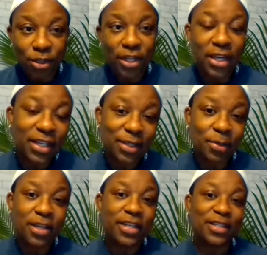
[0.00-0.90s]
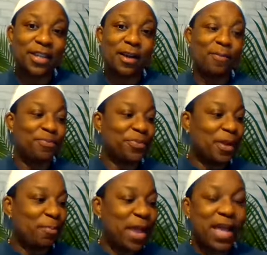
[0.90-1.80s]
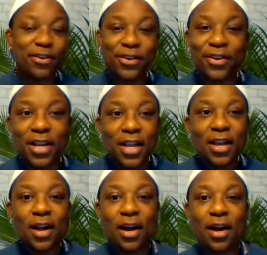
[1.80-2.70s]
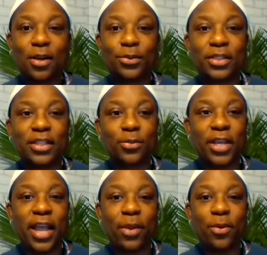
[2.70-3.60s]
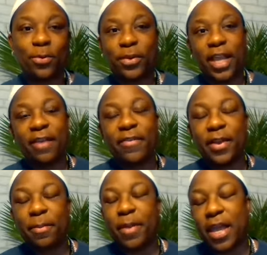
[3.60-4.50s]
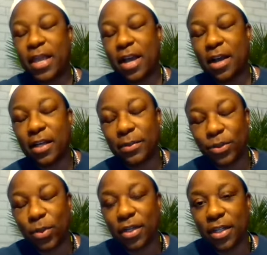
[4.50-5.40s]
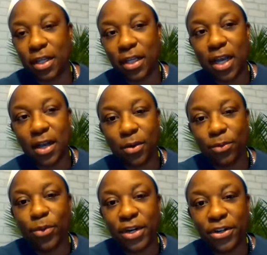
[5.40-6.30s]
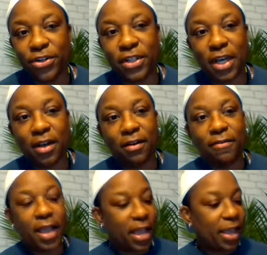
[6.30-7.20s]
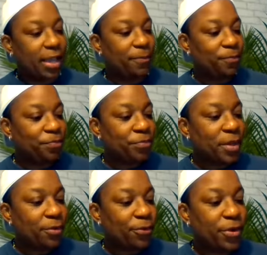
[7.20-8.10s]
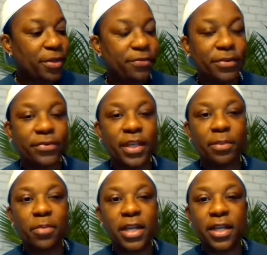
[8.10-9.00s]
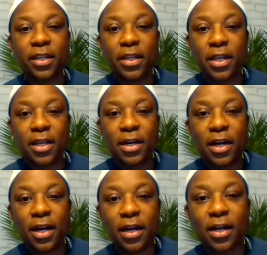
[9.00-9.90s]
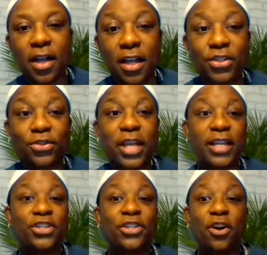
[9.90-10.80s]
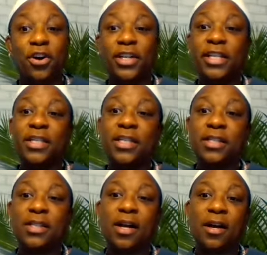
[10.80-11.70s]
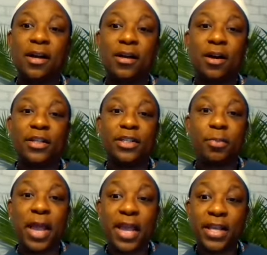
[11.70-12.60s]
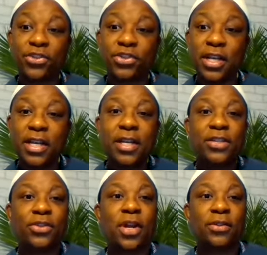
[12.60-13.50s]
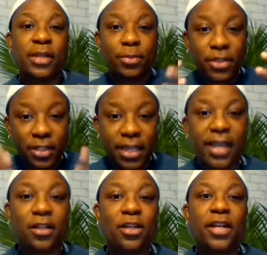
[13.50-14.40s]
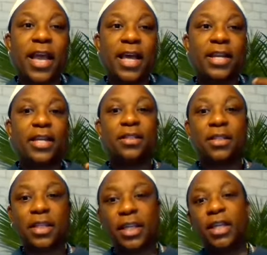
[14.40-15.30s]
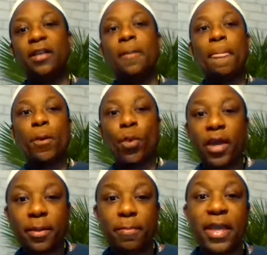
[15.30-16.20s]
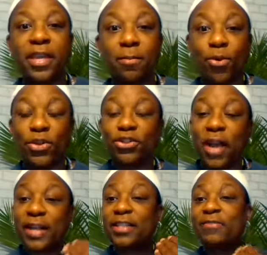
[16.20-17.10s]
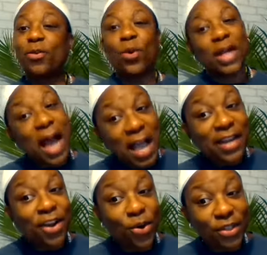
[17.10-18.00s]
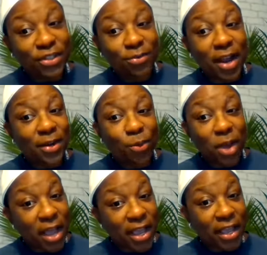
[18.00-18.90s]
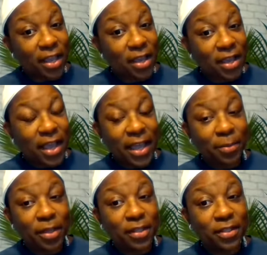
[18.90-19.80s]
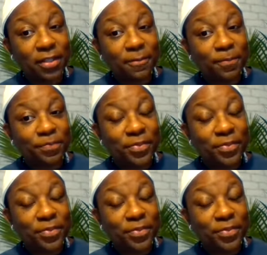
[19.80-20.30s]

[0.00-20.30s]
Go look at his his um, banner. Uh, was we gave uh, gave him a uh, he was one of the uh, winners of a free 15 minute uh, consultation on his uh, on his page, so that I was able to take a look at it and see what could make him more attractive. And what I noticed right away, Amos,